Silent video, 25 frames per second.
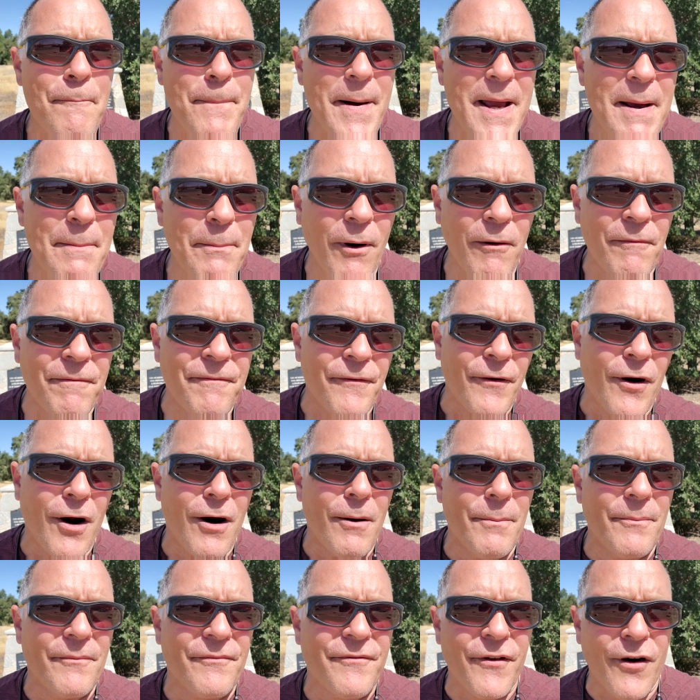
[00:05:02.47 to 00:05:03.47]
people
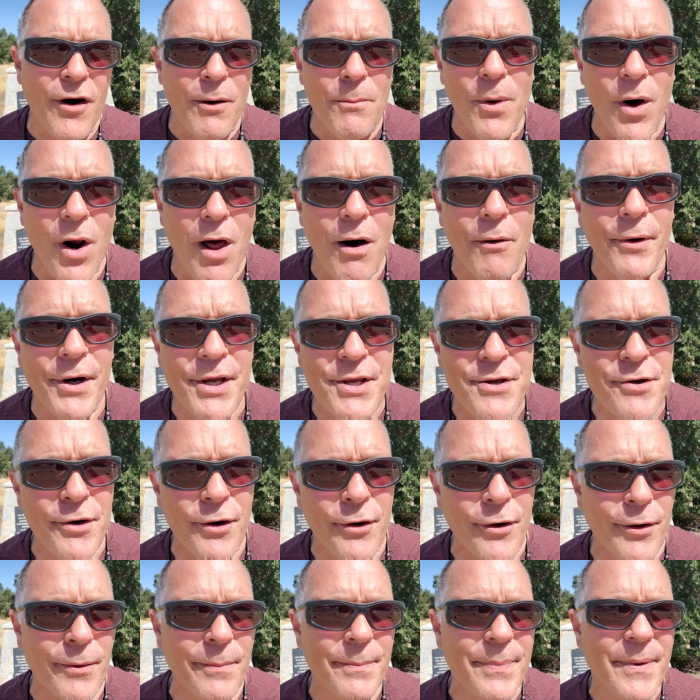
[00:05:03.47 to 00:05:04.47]
from from all over
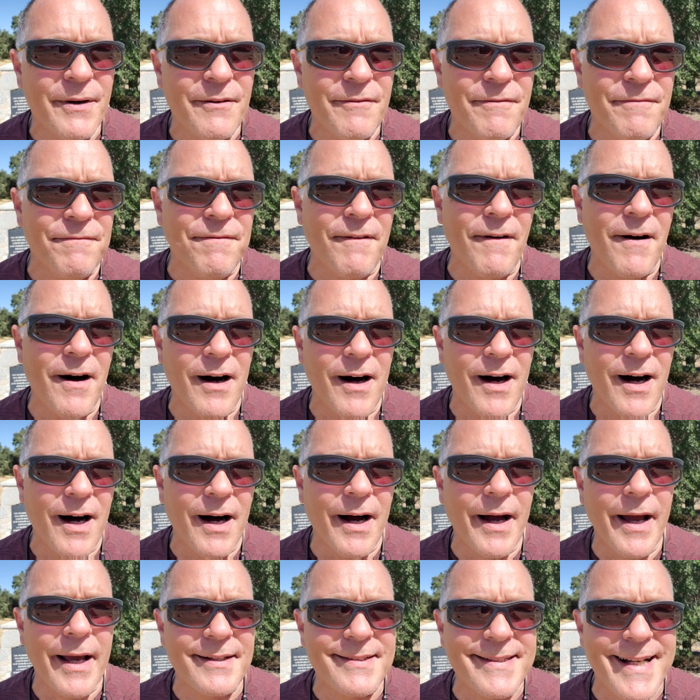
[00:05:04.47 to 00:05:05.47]
europe
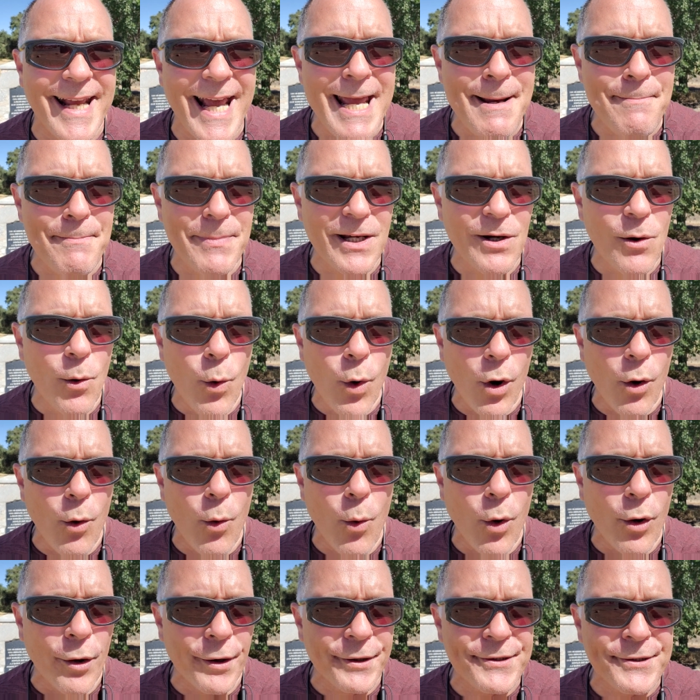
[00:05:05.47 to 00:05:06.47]
uh, escaping World
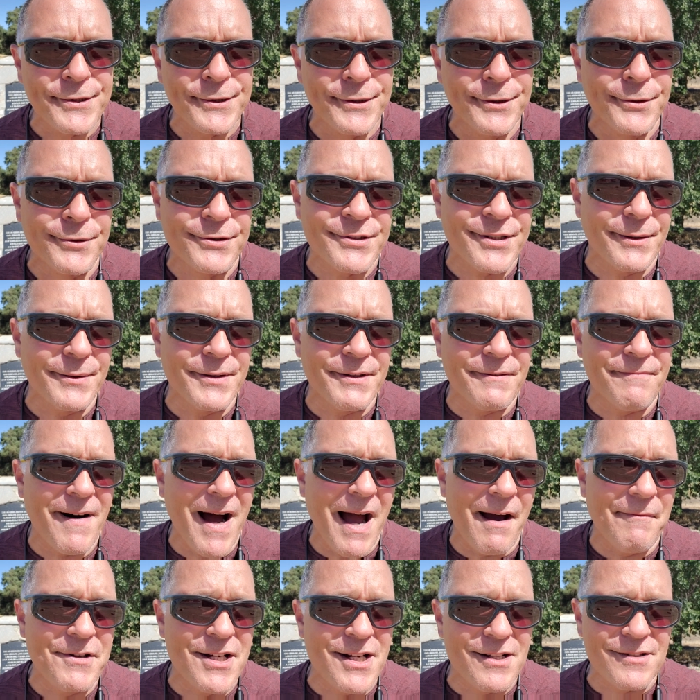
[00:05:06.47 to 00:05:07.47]
War II
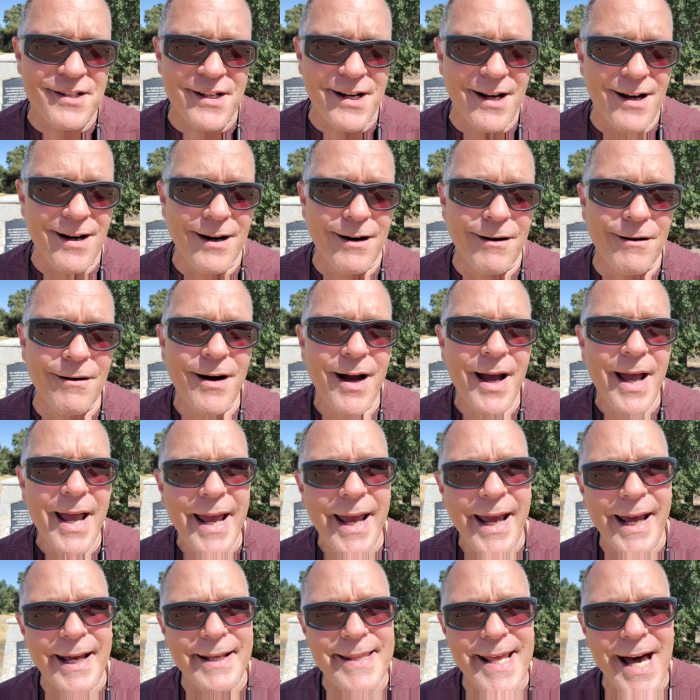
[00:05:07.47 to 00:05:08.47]
75 years ago,
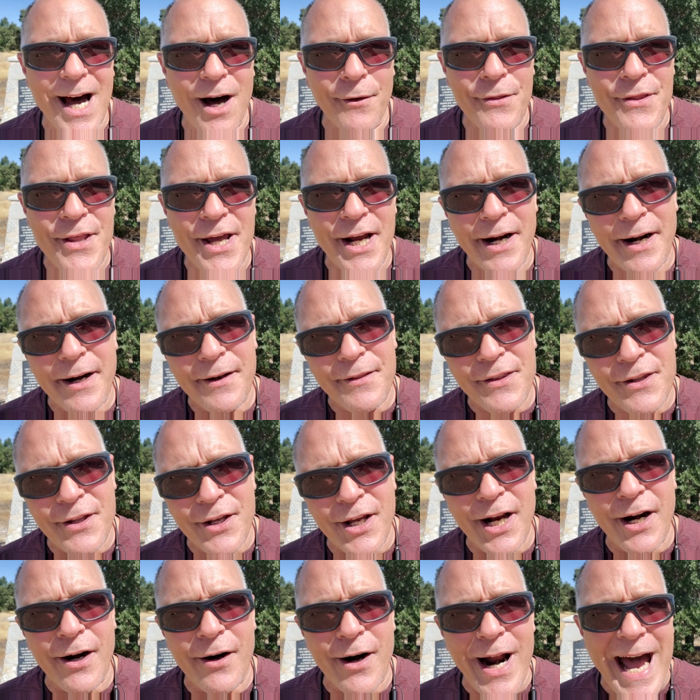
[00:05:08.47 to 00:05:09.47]
and now they're,
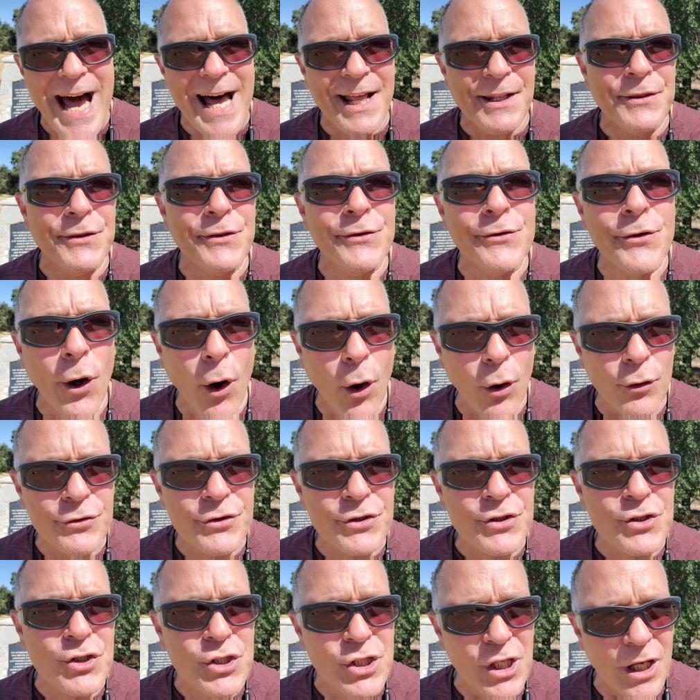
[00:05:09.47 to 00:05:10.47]
they're adult
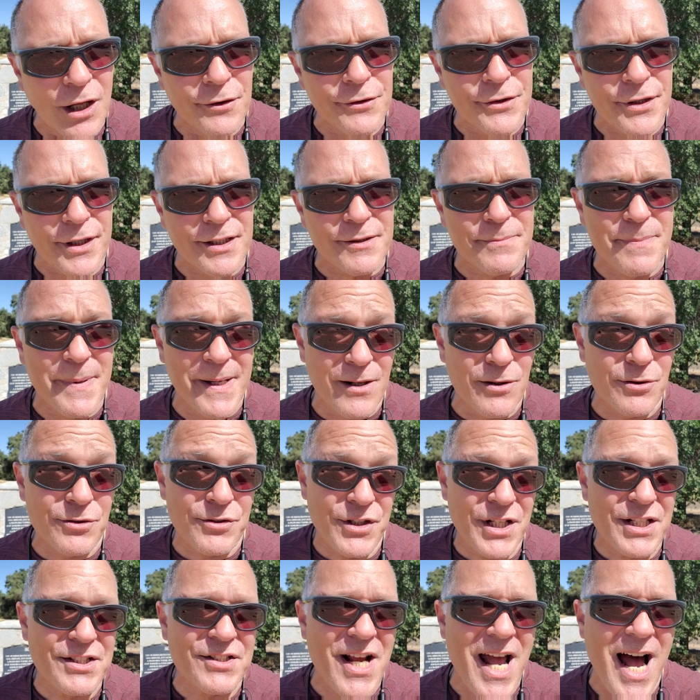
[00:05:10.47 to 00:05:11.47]
children because
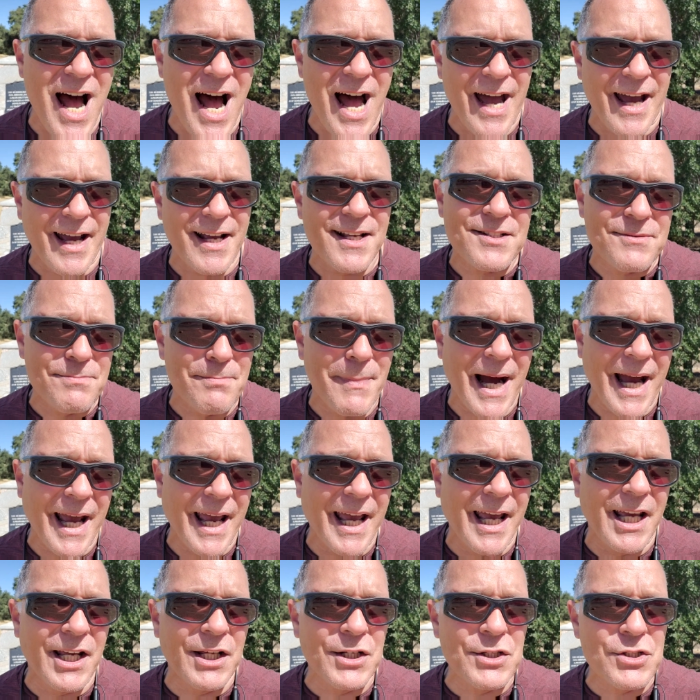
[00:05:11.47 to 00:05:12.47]
these guys, my
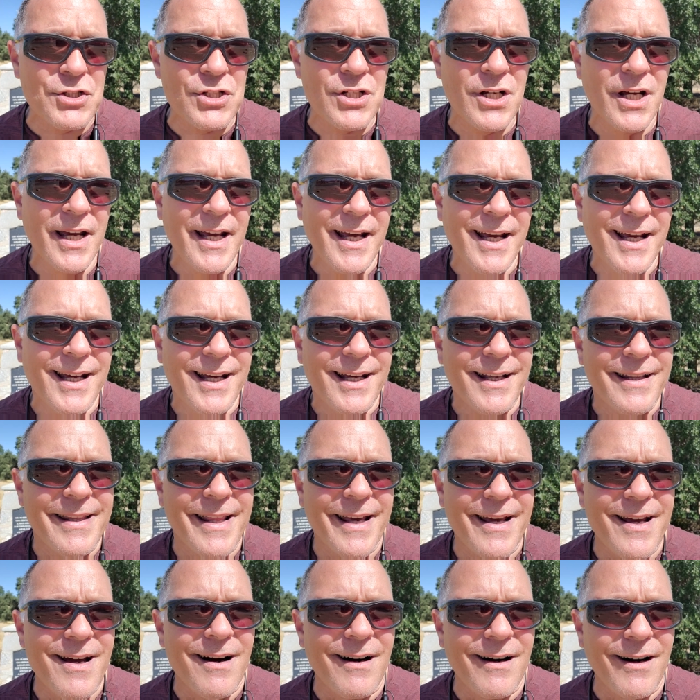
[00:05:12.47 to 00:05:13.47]
age,
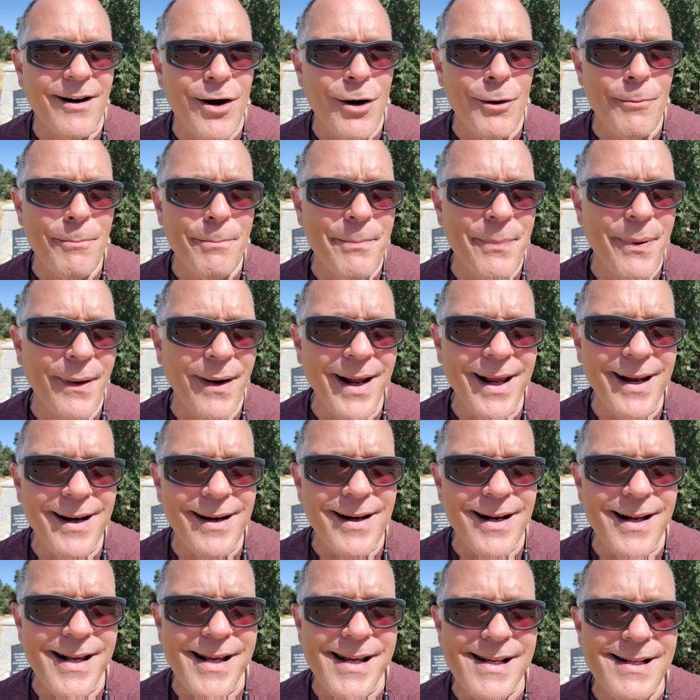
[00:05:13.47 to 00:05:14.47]
they are
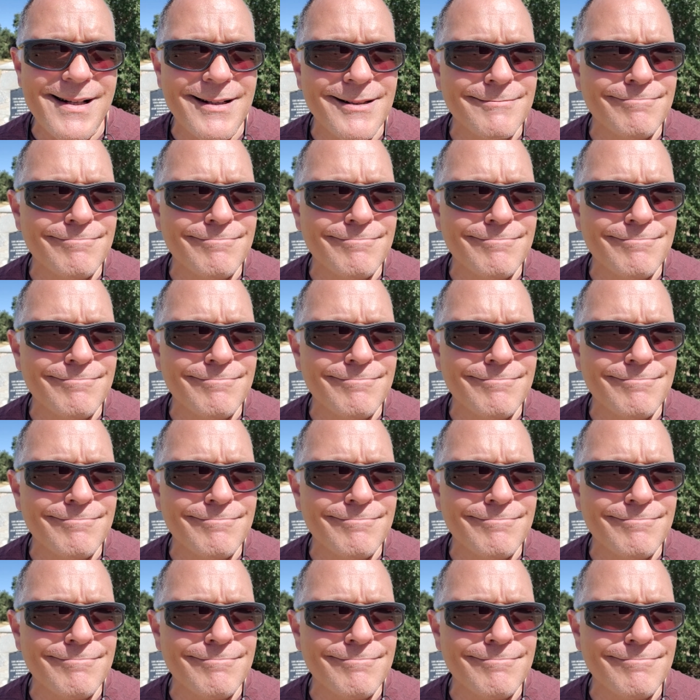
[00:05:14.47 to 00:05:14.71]
completely